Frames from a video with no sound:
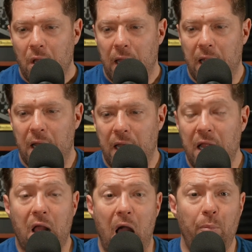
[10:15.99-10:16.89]
And
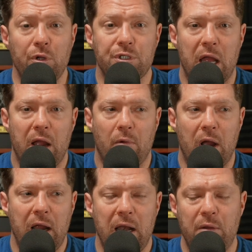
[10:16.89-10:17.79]
he accomplished that,
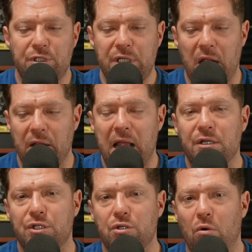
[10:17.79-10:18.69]
right? And he was telling
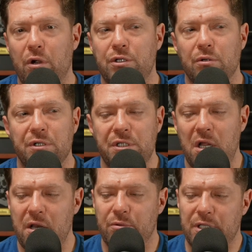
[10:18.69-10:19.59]
that story to his
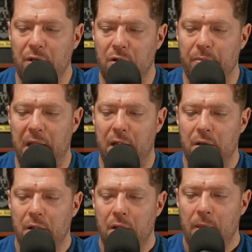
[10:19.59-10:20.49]
son. He was like, look,
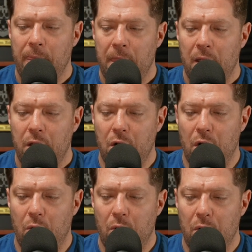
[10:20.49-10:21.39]
man, you
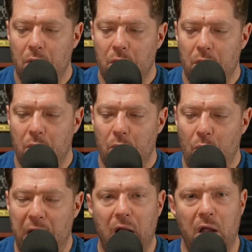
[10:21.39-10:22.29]
know,
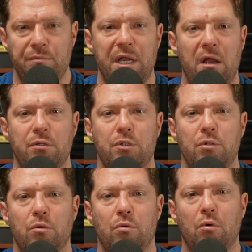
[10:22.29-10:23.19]
when it comes down
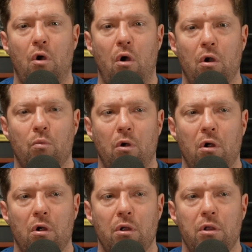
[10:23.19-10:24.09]
to hard
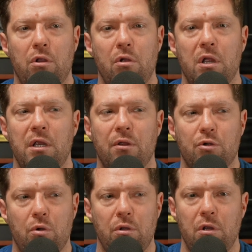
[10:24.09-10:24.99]
work, you can either,
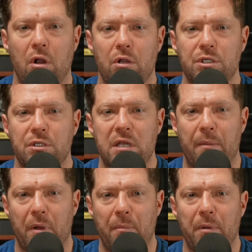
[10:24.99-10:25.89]
you know,
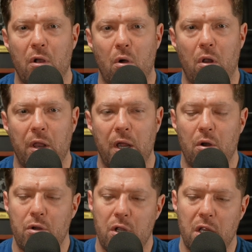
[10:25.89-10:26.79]
step up and go all
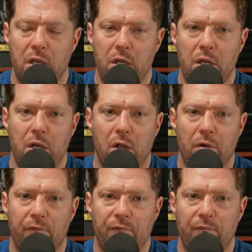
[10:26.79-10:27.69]
in, or you can, you
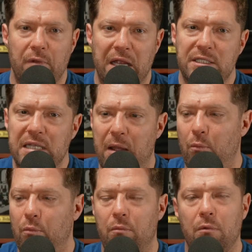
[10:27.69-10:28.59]
know, accept
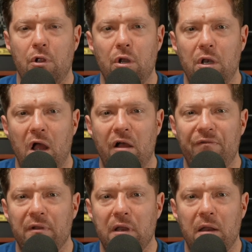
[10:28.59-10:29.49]
good
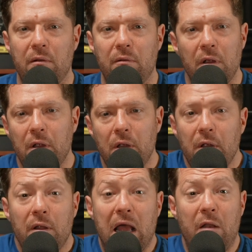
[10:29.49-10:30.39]
enough and
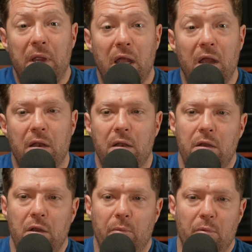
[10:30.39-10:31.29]
that'll be it.
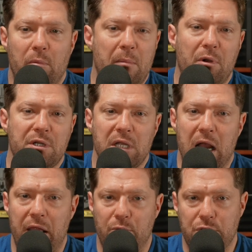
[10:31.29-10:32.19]
And you'll be remembered as the
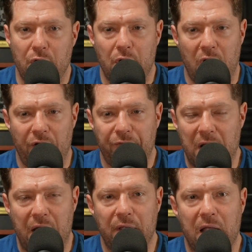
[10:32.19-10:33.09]
guy that was good enough,
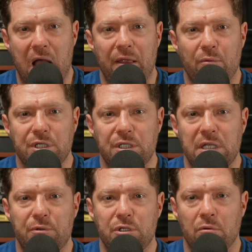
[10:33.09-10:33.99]
not the guy that was
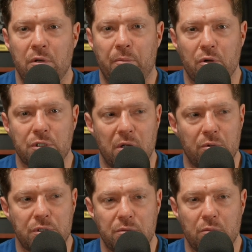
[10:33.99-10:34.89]
exceptional and the person that
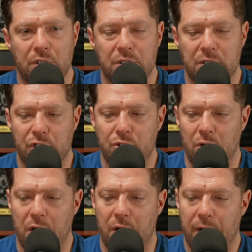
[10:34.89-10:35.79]
was
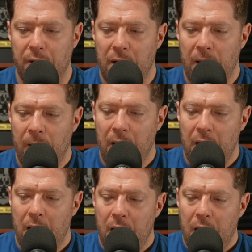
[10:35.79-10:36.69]
extraordinary.
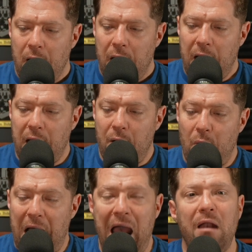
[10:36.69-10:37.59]
And
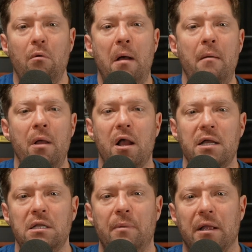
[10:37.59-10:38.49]
I had to remind my
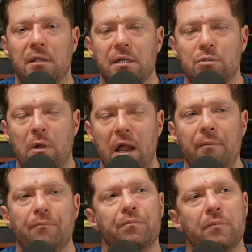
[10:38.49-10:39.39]
cousin about this, right?